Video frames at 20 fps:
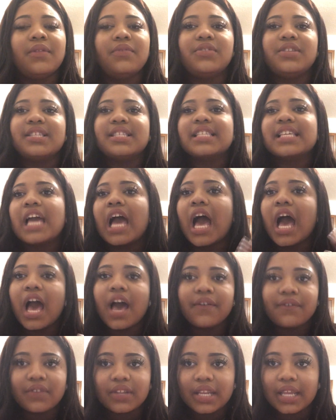this
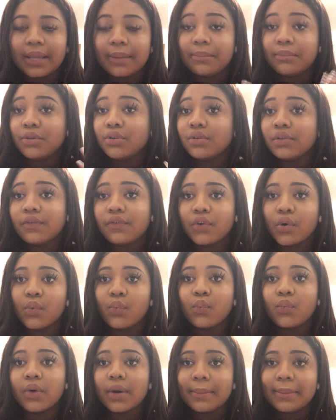confident, beautiful
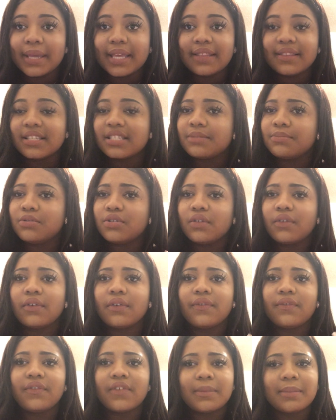woman, this
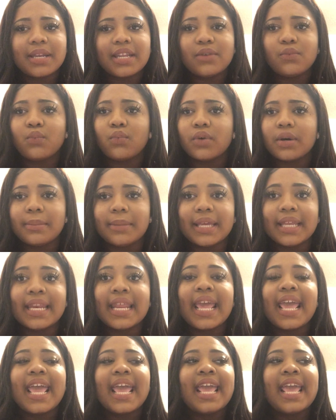beautiful feminine woman,